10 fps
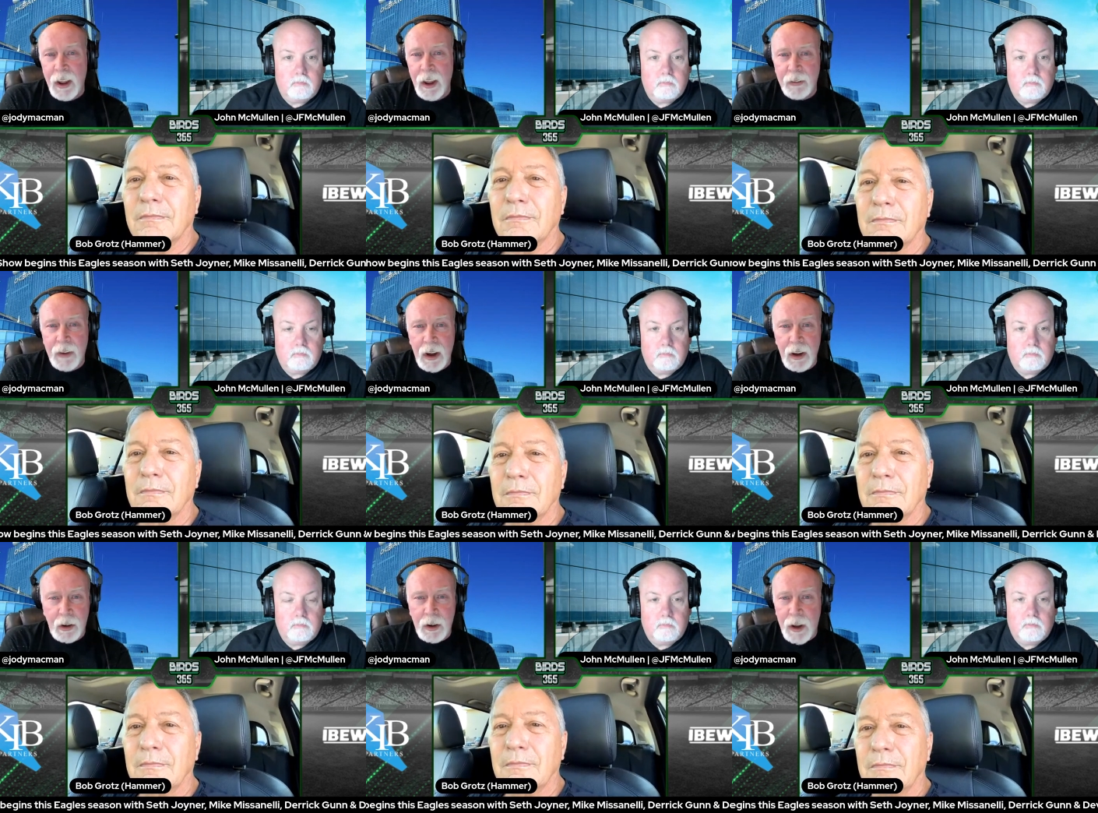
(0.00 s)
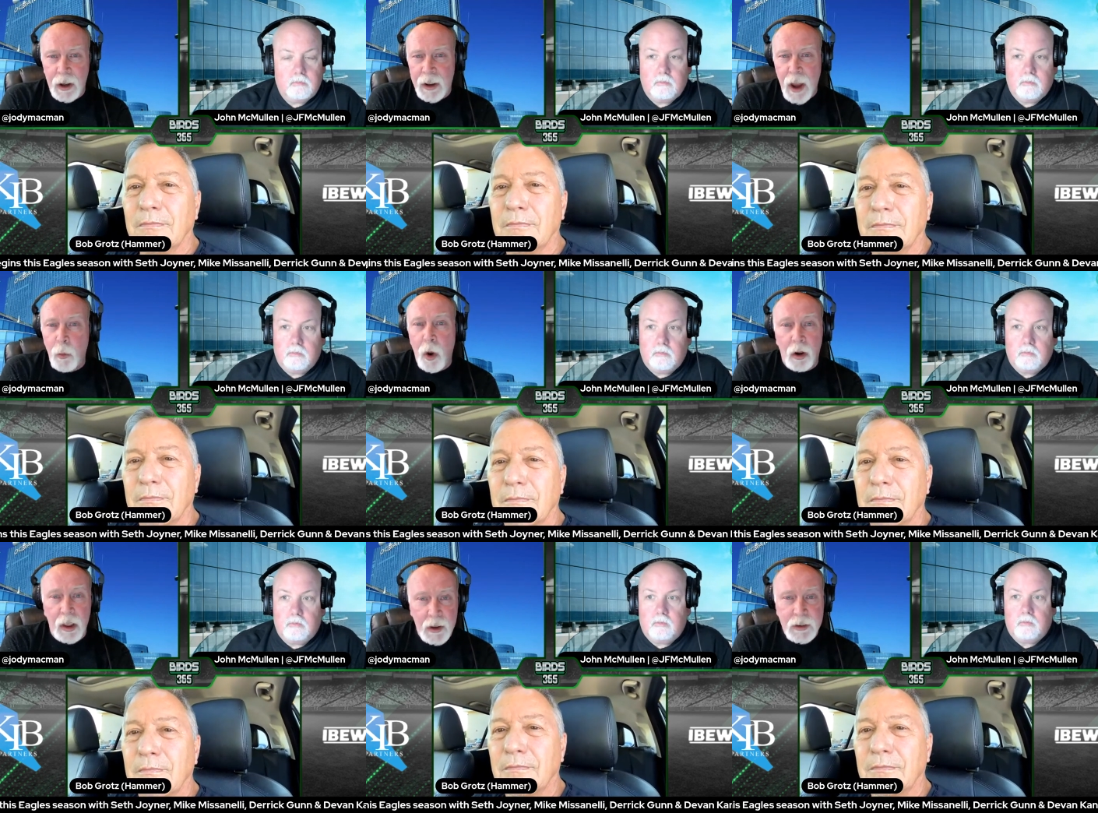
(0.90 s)
Speaker 1: If Kenny Kenny
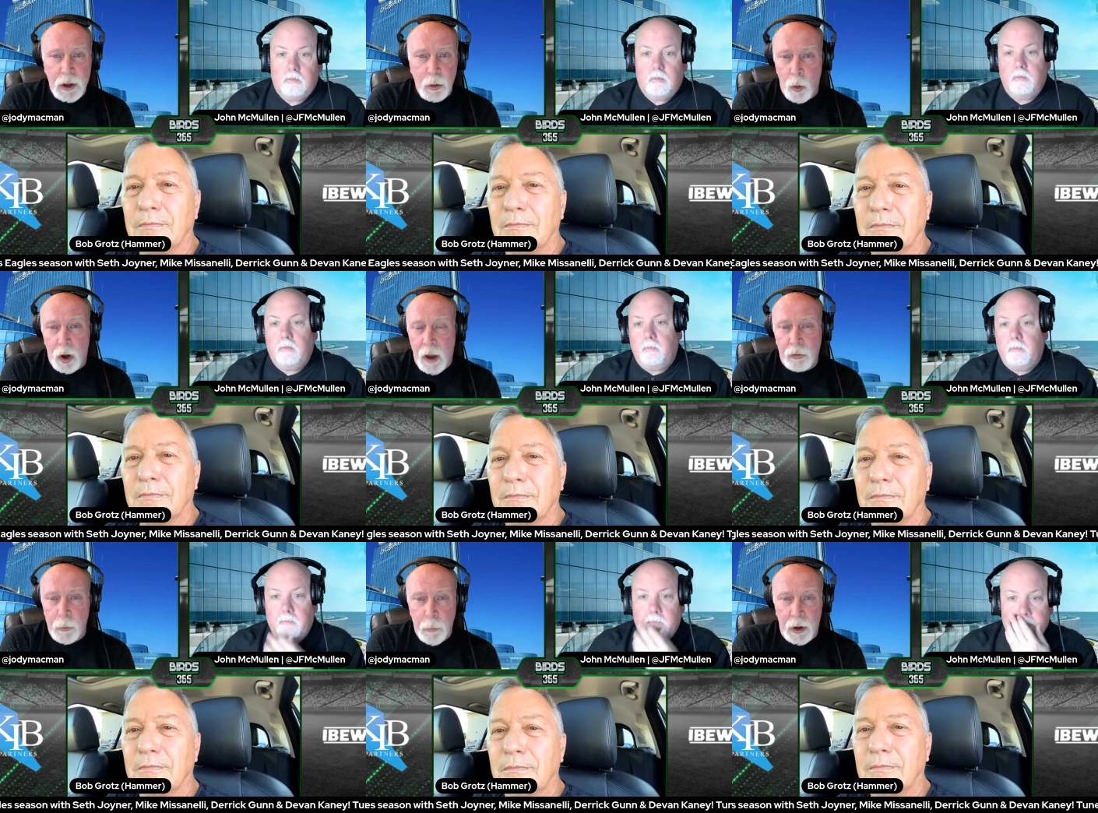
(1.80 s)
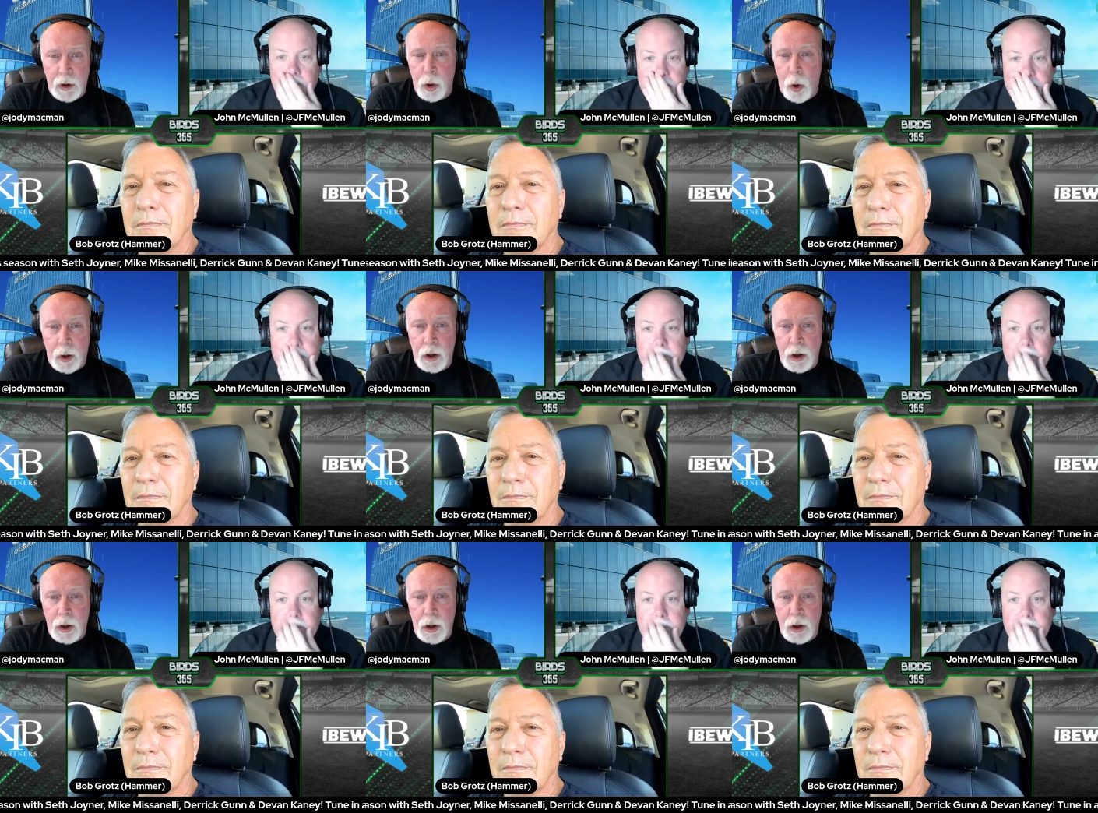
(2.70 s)
Gainwell isn't what everybody thought he